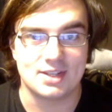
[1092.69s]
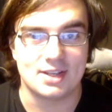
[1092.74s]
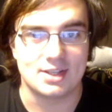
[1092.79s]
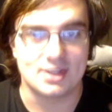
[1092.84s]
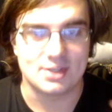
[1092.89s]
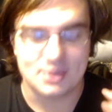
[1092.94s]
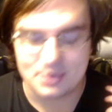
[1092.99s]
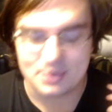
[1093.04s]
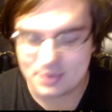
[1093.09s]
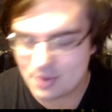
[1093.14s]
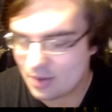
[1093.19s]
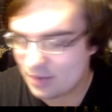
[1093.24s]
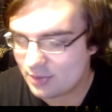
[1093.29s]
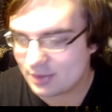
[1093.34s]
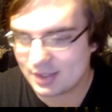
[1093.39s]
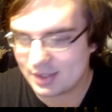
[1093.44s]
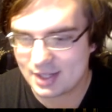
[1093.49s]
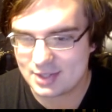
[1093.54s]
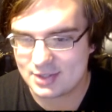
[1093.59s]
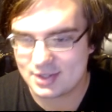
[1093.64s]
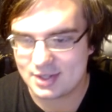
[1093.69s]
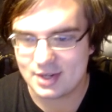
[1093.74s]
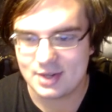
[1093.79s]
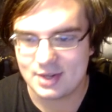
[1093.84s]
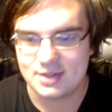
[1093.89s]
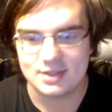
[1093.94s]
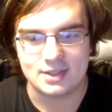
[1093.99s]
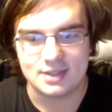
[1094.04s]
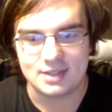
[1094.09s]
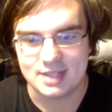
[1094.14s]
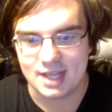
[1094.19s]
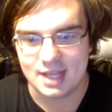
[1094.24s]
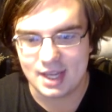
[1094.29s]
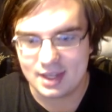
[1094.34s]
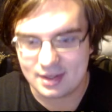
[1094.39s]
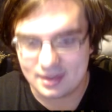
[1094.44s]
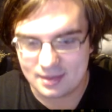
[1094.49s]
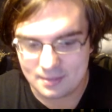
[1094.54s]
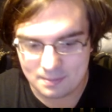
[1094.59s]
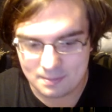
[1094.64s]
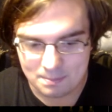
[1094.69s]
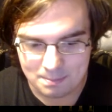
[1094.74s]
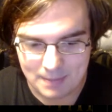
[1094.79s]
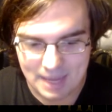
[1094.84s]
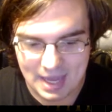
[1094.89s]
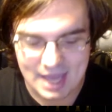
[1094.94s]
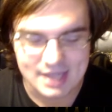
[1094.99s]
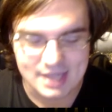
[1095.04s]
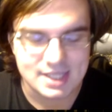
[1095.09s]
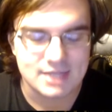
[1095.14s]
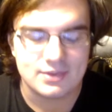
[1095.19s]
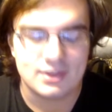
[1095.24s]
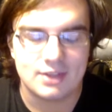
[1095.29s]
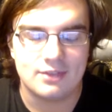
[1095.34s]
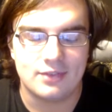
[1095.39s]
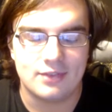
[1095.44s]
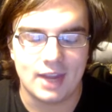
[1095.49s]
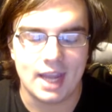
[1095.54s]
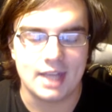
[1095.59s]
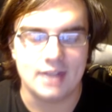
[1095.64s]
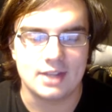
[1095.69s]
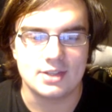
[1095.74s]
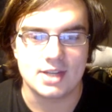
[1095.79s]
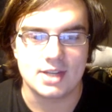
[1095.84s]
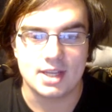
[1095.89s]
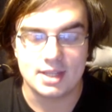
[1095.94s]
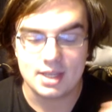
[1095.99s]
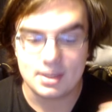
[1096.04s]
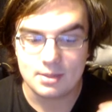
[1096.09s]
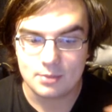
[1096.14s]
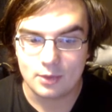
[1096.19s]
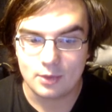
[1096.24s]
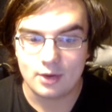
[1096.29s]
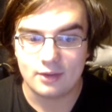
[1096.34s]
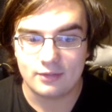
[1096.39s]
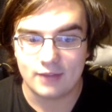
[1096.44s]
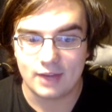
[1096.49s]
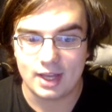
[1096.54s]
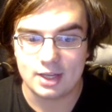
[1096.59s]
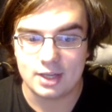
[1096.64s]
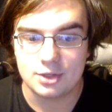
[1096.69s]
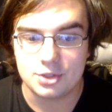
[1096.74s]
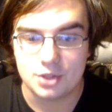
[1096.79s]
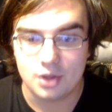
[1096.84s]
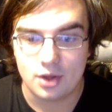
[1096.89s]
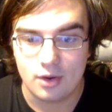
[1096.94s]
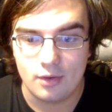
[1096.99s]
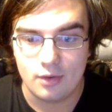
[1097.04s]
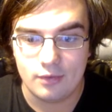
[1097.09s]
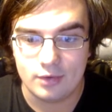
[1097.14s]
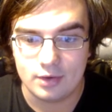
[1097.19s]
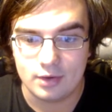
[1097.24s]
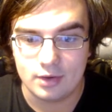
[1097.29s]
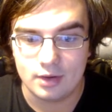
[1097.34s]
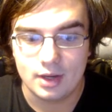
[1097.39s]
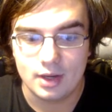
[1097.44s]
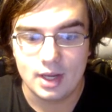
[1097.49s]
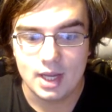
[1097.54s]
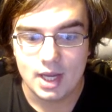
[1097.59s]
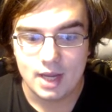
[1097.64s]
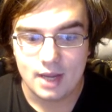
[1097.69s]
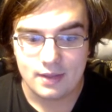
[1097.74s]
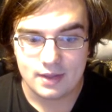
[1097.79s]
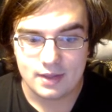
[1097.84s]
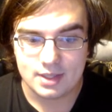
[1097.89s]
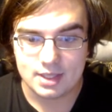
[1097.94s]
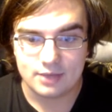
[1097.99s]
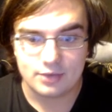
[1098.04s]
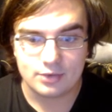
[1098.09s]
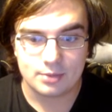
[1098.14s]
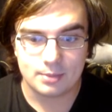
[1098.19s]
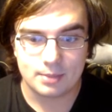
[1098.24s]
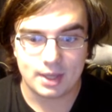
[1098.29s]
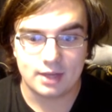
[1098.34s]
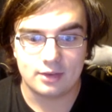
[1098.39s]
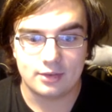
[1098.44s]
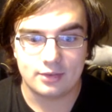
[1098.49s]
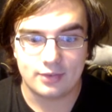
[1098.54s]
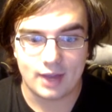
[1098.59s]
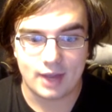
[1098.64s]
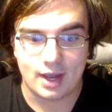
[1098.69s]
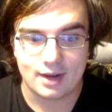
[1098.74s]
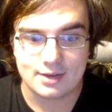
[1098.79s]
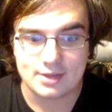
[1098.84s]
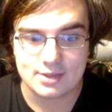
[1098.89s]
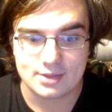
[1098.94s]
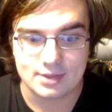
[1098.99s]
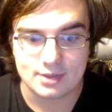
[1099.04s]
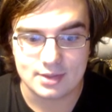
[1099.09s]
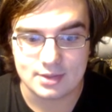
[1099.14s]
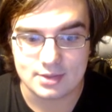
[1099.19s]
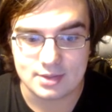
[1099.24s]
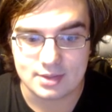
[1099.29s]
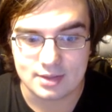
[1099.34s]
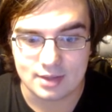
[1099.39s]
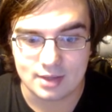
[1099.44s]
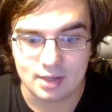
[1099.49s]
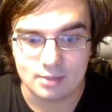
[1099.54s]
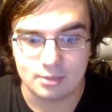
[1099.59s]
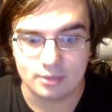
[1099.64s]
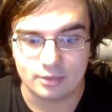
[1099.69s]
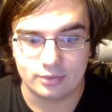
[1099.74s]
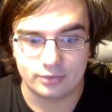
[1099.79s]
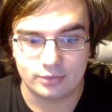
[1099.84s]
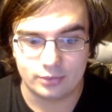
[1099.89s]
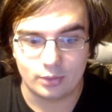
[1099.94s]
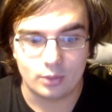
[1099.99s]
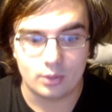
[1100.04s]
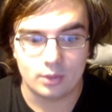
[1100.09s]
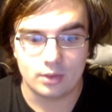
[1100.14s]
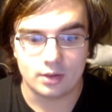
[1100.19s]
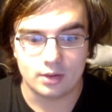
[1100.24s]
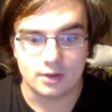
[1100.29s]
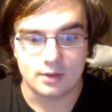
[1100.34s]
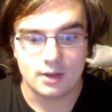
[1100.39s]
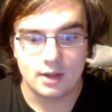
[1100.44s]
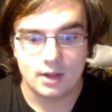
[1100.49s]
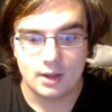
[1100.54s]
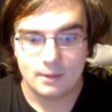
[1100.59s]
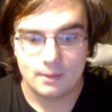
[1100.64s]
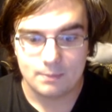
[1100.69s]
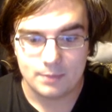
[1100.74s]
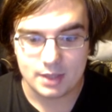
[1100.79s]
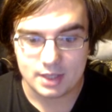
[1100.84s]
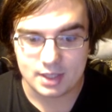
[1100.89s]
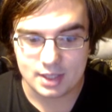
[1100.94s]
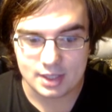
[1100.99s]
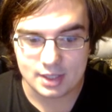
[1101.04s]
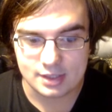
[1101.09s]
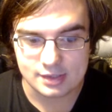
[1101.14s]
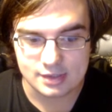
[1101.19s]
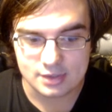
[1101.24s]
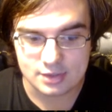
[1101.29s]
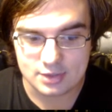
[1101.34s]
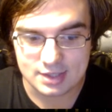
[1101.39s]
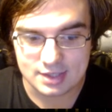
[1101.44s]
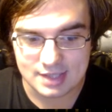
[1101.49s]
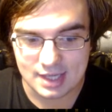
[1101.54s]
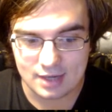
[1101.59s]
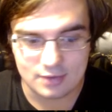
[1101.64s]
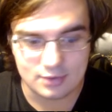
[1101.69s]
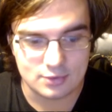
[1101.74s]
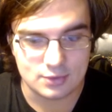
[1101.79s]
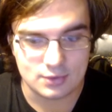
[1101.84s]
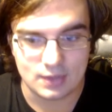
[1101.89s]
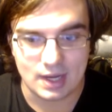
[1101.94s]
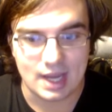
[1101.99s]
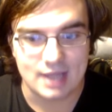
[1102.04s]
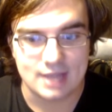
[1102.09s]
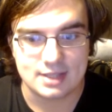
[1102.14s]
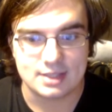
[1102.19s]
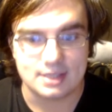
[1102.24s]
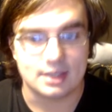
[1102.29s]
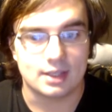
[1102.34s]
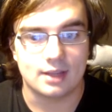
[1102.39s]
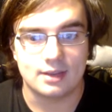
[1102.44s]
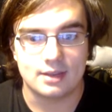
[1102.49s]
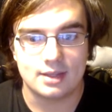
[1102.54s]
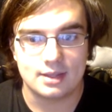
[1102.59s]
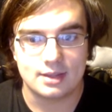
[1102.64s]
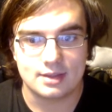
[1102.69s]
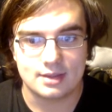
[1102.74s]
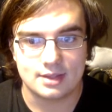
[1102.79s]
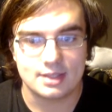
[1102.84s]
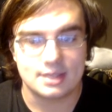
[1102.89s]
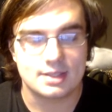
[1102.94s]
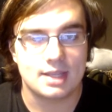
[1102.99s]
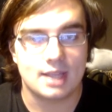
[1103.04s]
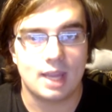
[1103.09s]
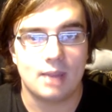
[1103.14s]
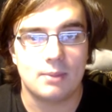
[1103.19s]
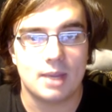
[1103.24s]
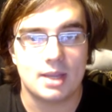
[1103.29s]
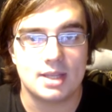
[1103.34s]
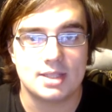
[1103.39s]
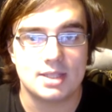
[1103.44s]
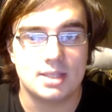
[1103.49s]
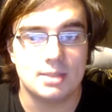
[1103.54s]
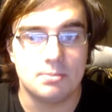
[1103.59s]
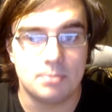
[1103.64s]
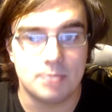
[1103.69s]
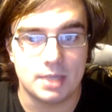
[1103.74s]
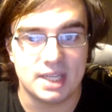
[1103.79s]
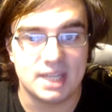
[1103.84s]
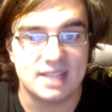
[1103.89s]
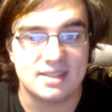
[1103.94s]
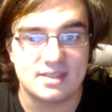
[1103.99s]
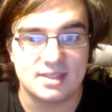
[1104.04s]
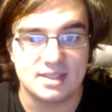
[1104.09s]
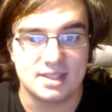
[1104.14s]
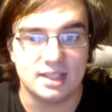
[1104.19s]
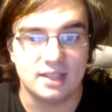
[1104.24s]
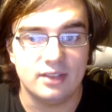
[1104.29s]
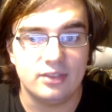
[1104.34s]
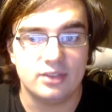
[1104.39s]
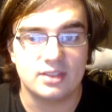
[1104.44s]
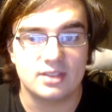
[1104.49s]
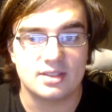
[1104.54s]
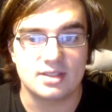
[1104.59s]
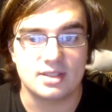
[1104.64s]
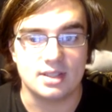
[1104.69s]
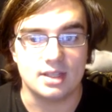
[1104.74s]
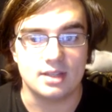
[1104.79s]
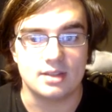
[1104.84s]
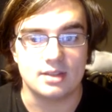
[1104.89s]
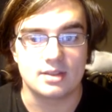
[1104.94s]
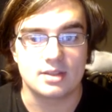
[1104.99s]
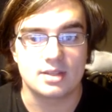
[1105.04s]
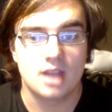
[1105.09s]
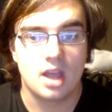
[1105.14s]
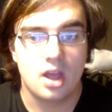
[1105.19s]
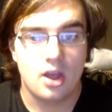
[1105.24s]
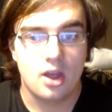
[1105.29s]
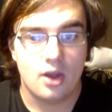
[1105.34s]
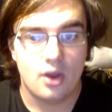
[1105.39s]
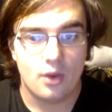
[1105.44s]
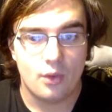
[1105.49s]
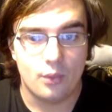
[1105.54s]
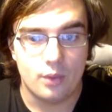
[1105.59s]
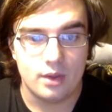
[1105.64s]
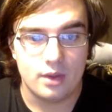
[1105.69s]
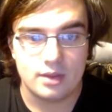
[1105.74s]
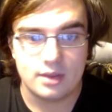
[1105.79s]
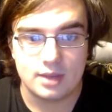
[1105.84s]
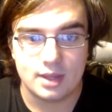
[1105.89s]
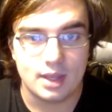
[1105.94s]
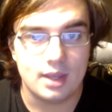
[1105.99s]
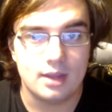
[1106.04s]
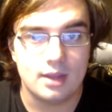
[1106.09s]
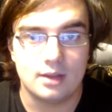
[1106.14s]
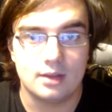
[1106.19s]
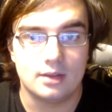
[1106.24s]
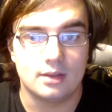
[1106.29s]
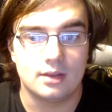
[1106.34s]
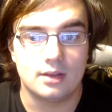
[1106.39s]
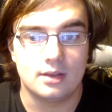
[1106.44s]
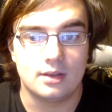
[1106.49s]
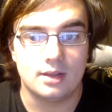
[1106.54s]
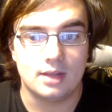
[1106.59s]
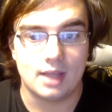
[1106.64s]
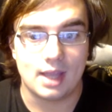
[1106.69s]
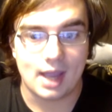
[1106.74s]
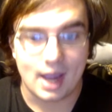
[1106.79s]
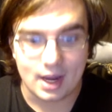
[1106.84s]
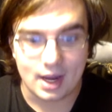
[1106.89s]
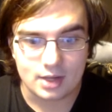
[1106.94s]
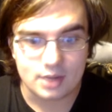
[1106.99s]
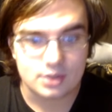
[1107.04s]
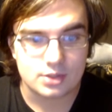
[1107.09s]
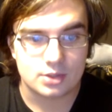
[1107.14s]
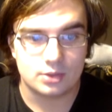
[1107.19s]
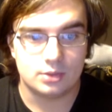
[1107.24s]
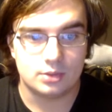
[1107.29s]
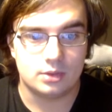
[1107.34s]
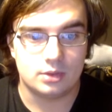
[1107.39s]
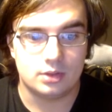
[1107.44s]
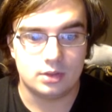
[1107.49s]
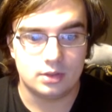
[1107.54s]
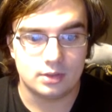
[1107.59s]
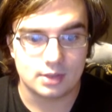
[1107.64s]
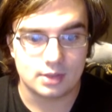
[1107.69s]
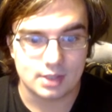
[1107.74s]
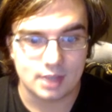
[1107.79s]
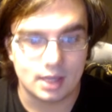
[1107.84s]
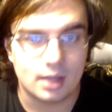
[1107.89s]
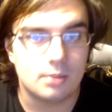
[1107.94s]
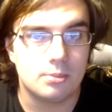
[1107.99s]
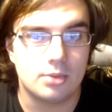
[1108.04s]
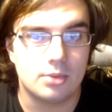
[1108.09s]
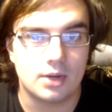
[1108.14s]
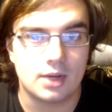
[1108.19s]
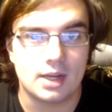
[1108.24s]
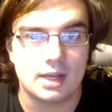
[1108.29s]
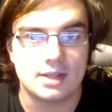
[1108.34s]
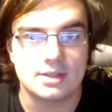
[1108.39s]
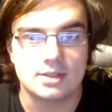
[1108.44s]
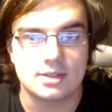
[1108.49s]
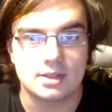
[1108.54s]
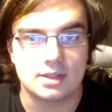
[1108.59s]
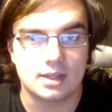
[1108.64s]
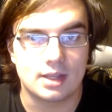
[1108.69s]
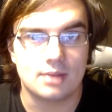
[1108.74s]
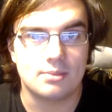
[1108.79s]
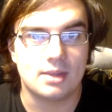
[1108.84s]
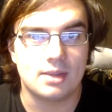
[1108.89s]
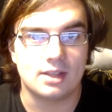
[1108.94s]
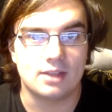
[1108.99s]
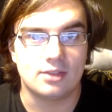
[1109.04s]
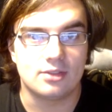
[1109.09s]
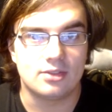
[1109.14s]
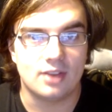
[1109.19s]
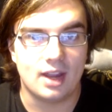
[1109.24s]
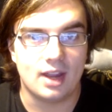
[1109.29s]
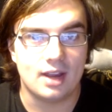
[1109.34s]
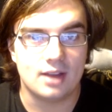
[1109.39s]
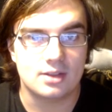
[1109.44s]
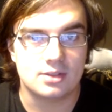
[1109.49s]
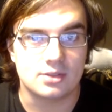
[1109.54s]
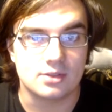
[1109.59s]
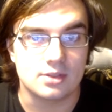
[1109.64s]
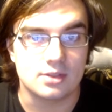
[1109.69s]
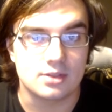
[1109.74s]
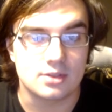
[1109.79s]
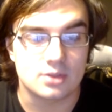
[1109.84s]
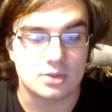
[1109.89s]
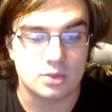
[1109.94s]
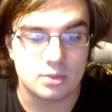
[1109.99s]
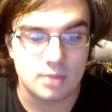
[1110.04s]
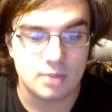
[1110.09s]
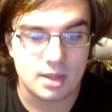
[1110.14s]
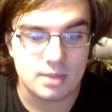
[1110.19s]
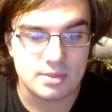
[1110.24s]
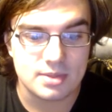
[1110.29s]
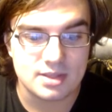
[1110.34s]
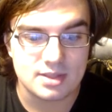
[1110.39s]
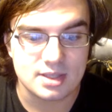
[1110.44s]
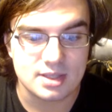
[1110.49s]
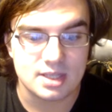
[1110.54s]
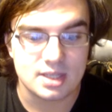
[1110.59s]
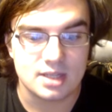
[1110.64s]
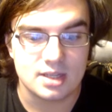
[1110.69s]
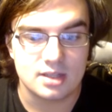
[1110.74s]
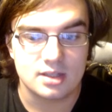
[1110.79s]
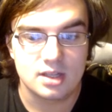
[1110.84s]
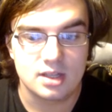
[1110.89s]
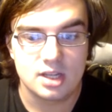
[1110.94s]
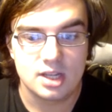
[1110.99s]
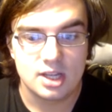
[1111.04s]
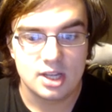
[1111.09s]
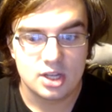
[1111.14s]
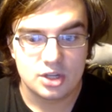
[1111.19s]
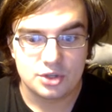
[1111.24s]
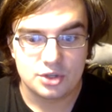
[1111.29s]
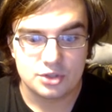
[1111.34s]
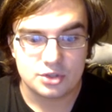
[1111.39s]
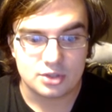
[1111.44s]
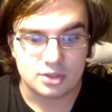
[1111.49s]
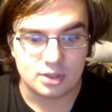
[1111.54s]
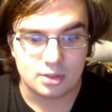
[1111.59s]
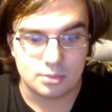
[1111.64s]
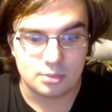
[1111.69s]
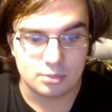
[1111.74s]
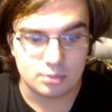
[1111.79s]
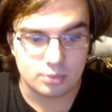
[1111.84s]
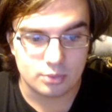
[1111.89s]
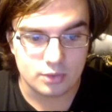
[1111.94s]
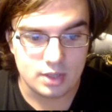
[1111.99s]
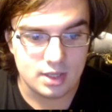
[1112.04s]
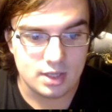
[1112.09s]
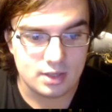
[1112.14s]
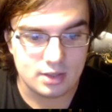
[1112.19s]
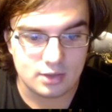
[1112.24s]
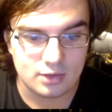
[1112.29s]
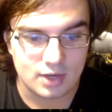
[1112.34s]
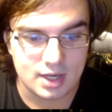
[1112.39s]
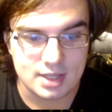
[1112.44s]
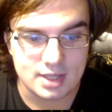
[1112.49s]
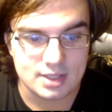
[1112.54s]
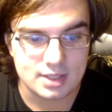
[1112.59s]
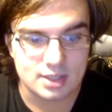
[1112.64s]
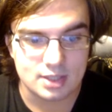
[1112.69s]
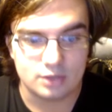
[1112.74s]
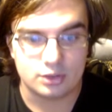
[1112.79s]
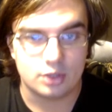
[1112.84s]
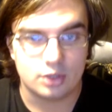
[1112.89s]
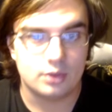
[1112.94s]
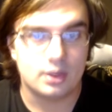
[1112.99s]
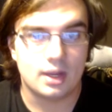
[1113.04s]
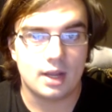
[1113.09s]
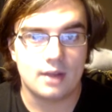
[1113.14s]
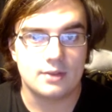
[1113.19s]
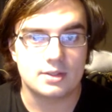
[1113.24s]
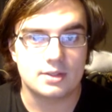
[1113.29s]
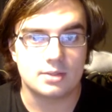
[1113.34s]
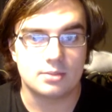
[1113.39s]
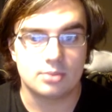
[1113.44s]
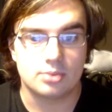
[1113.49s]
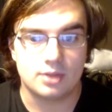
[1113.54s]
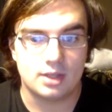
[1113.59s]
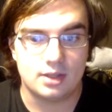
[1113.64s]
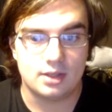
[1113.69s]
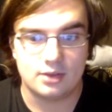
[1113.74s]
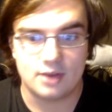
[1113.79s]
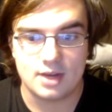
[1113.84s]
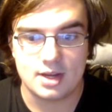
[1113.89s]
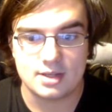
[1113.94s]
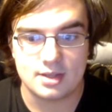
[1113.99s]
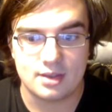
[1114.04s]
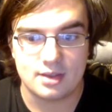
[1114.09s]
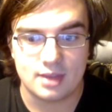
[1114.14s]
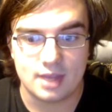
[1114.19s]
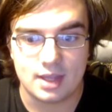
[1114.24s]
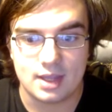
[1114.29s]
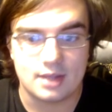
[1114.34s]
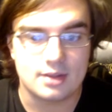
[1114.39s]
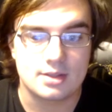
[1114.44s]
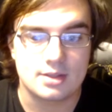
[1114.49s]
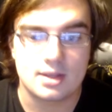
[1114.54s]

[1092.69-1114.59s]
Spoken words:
The legendaries are going to take massive advantage. I think more advantage over the different manufacturers than before, because just how drastic. I think this game has the biggest differences within the actual gun brands and gun manufacturers. So we might be seeing some pretty crazy loadouts and pretty crazy things.